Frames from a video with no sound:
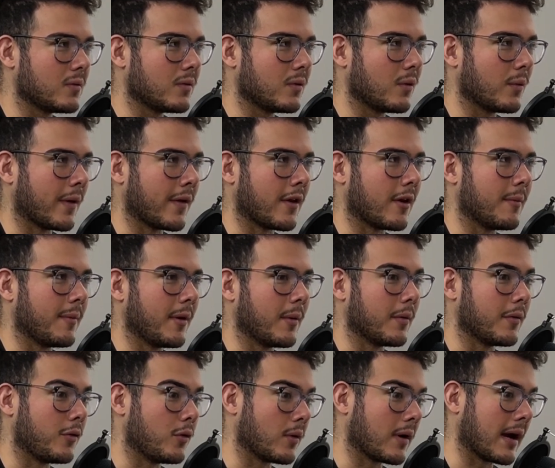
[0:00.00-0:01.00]
whether it be
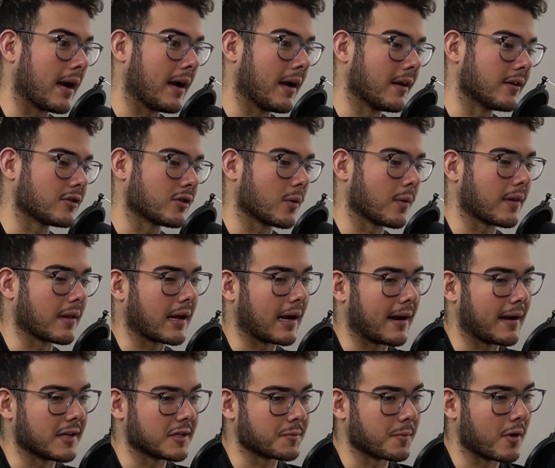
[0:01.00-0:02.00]
with you guys or with
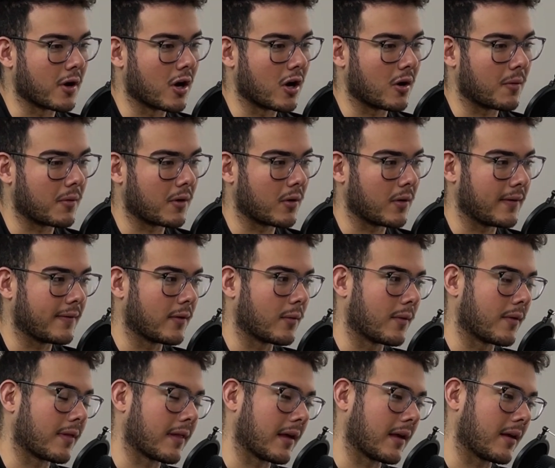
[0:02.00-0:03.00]
Guidance Mom or even
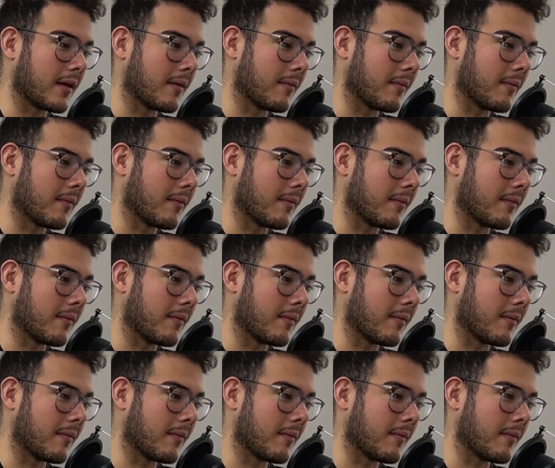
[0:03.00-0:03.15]
with like